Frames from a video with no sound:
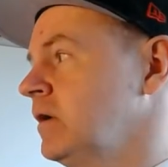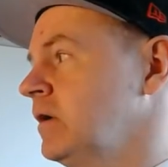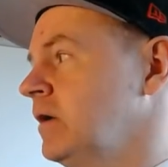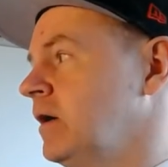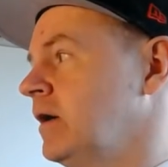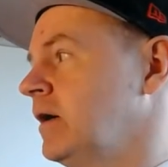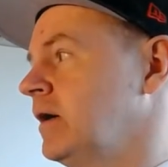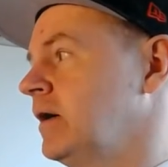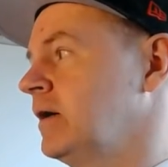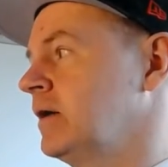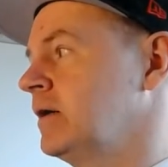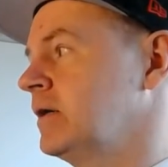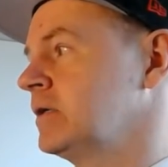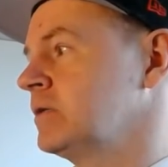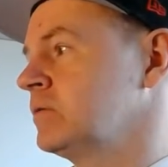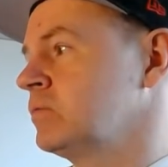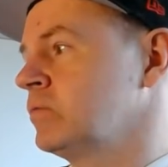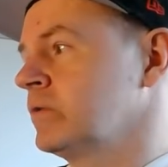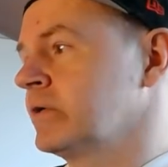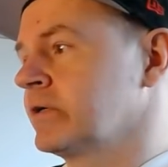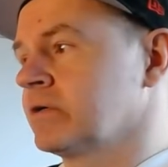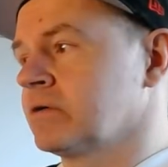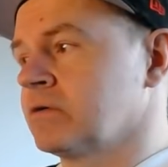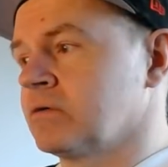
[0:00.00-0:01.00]
Uh,
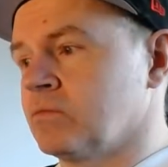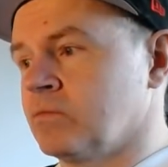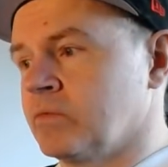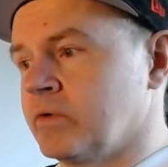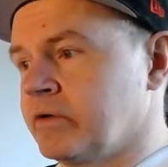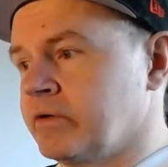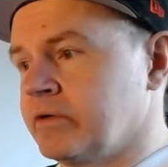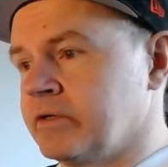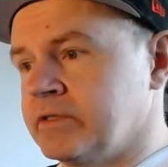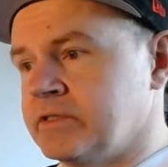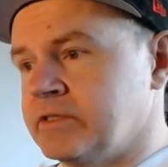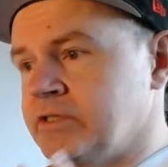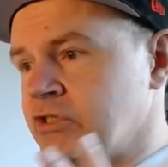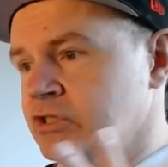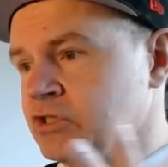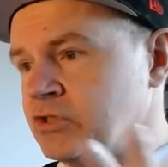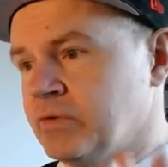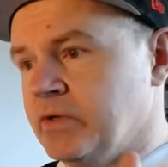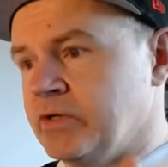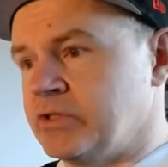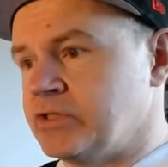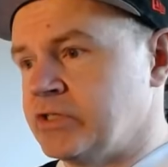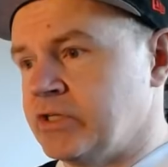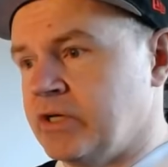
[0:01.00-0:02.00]
we're, we're in a
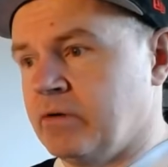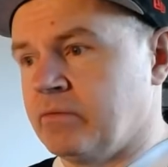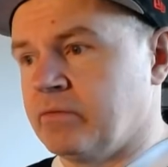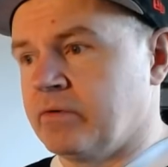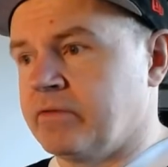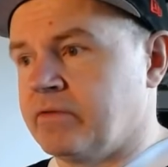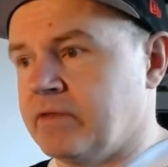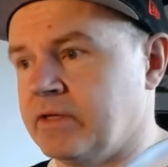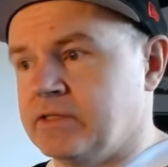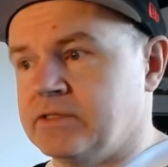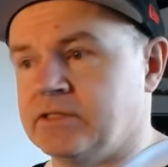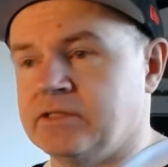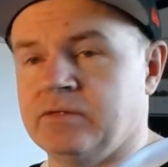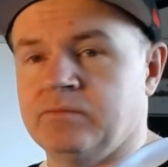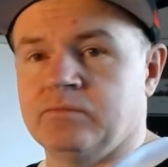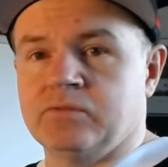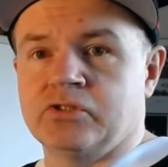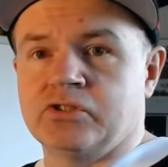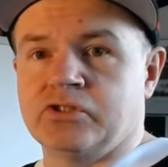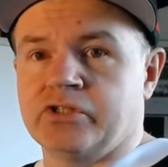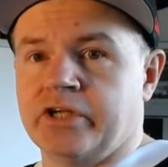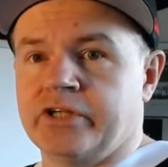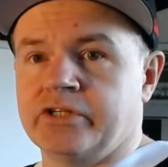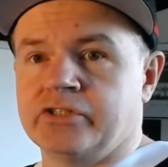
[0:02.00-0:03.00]
situation now where things seem to
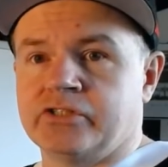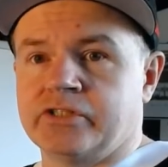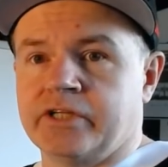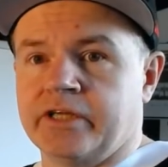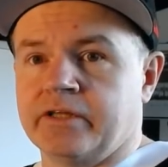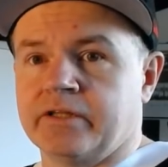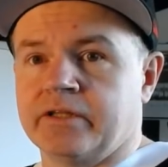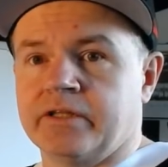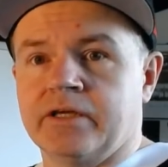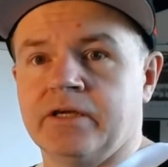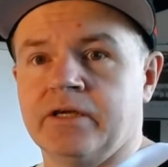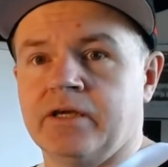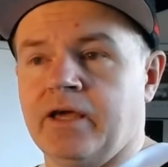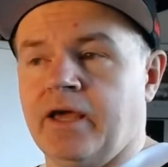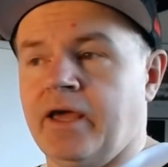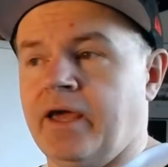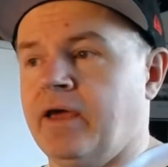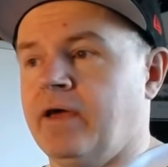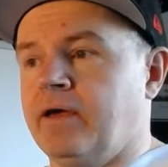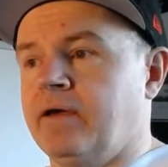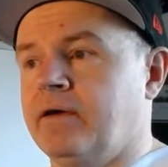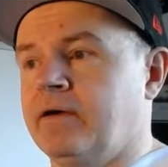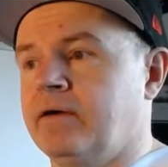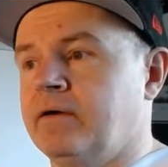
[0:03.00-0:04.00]
change daily,
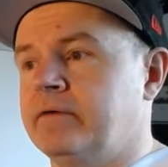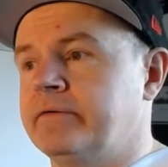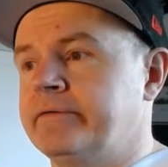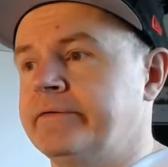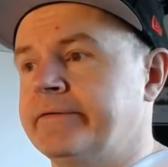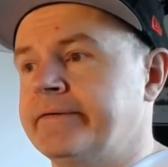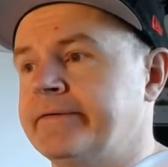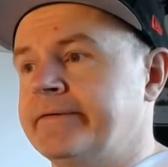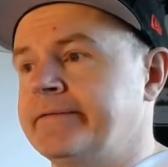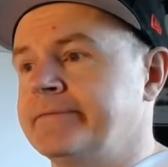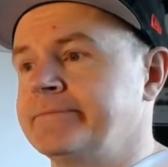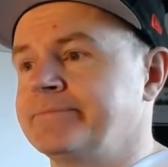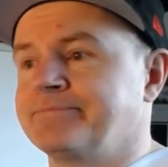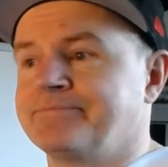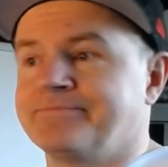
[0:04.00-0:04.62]
and, uh,